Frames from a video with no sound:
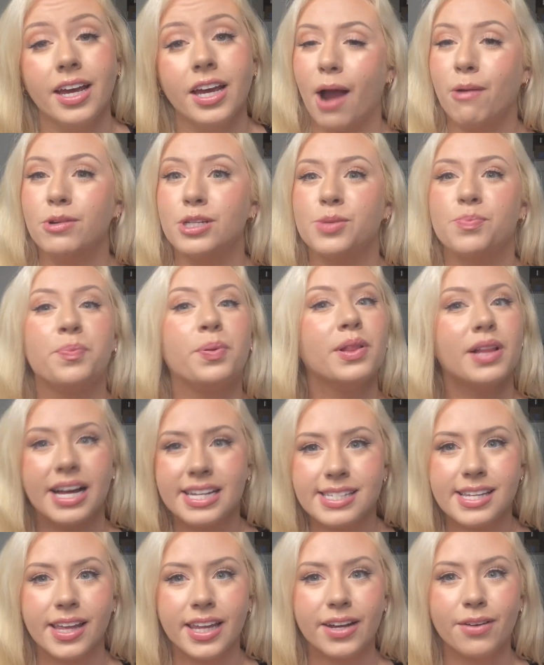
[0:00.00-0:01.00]
I was
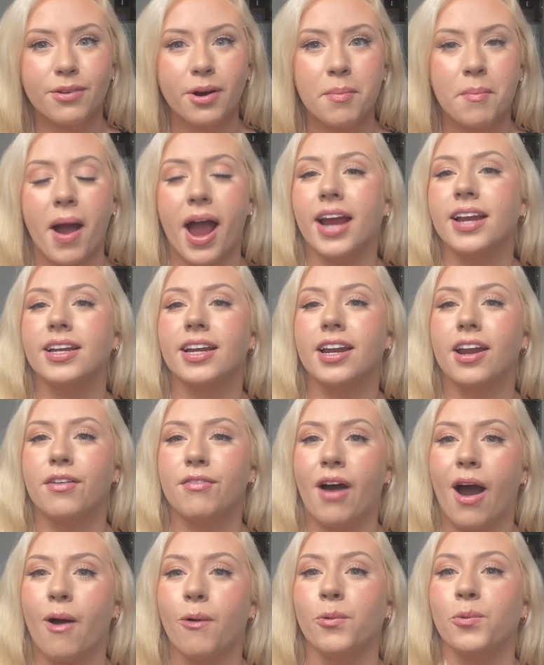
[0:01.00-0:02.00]
pleasantly reminded of
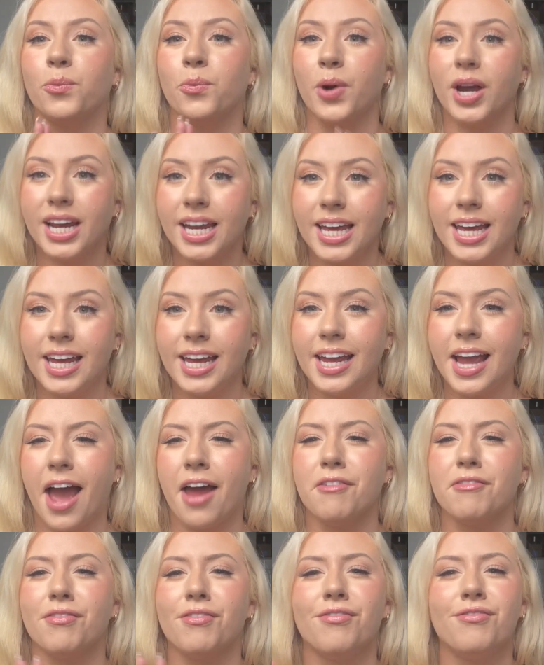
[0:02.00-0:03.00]
how witty
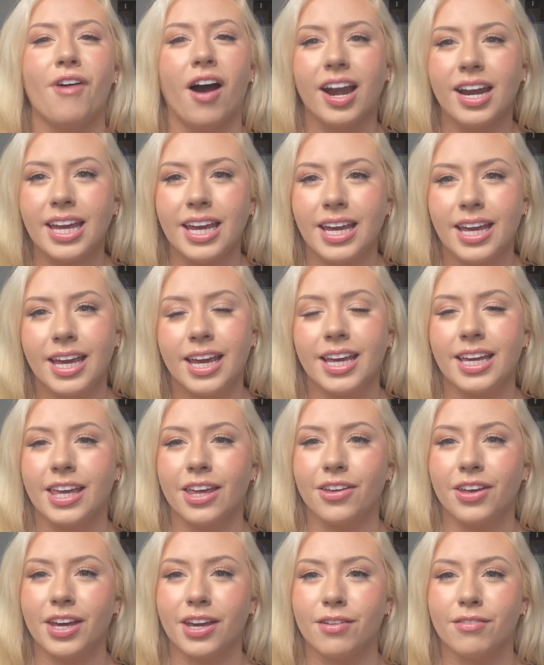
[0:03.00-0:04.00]
and funny
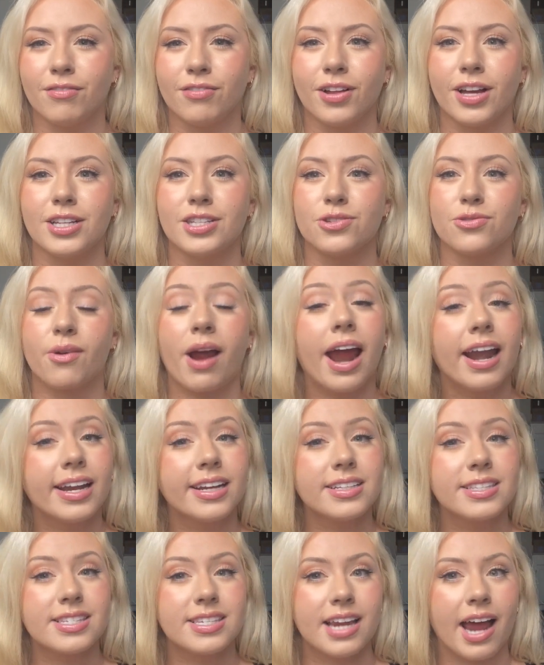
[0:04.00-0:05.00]
Gillian Flynn's
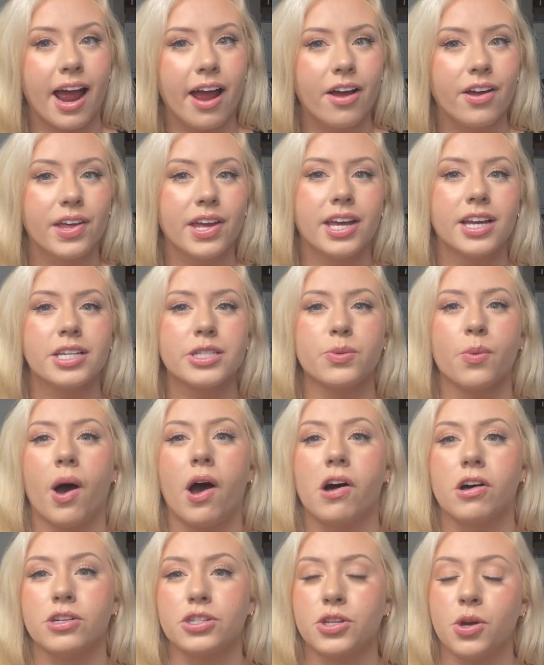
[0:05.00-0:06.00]
writing style is, while
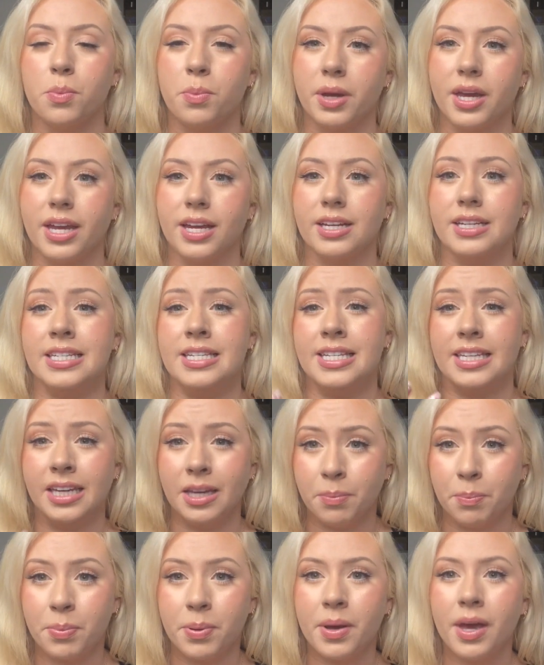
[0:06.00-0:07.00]
also being
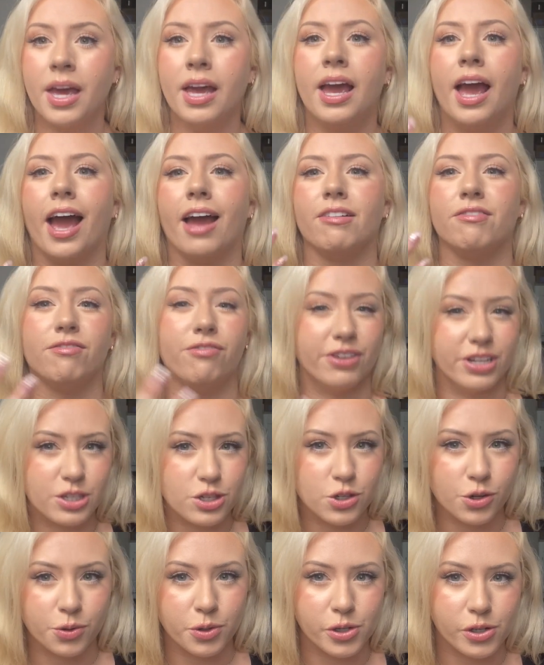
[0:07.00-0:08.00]
deep and
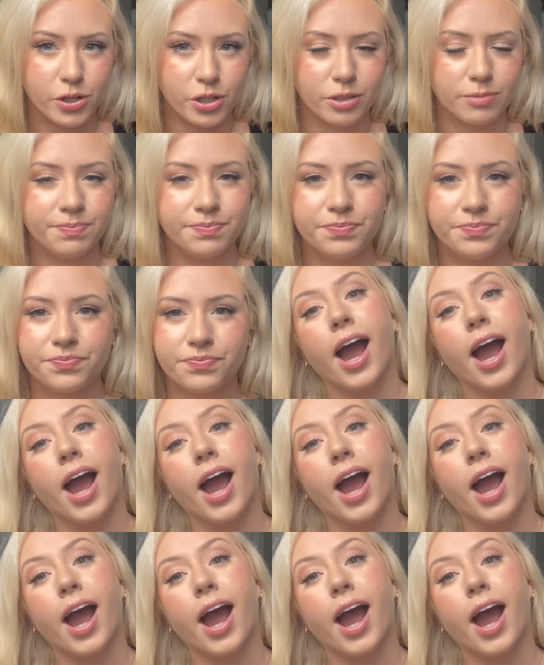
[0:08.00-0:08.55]
visceral.